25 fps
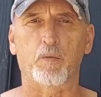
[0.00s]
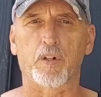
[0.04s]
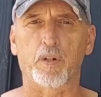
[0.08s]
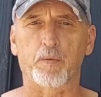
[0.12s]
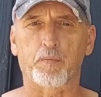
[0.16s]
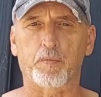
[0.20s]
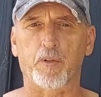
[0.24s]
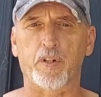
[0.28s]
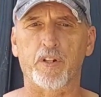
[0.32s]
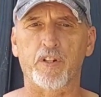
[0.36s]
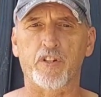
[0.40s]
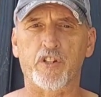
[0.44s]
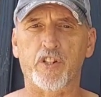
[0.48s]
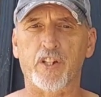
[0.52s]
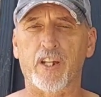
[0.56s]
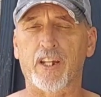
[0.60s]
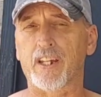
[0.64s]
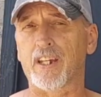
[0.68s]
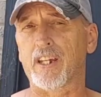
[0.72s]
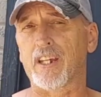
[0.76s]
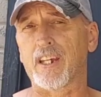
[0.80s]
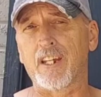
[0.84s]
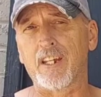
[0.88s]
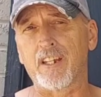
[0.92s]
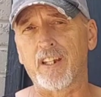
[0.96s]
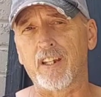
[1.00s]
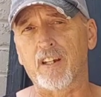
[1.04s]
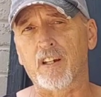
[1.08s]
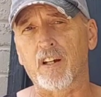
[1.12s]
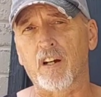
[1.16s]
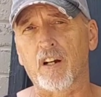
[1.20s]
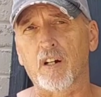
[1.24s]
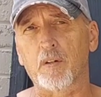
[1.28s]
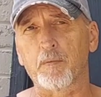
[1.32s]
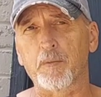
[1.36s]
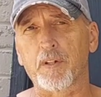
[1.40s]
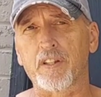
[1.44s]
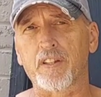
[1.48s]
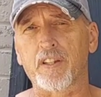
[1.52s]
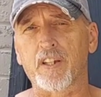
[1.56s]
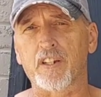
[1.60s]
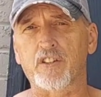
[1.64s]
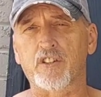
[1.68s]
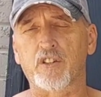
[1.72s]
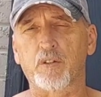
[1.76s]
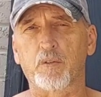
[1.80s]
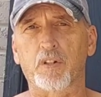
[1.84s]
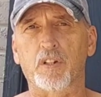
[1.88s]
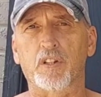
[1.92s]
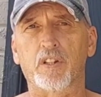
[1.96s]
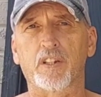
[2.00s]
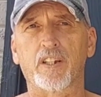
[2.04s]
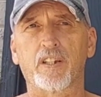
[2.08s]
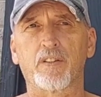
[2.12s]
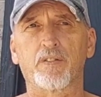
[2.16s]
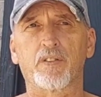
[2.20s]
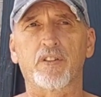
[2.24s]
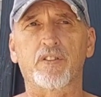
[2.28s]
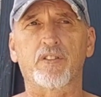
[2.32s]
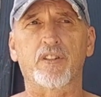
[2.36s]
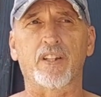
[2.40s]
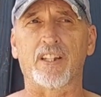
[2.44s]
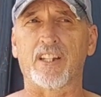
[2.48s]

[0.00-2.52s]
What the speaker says: We appreciate any comment that you would leave us,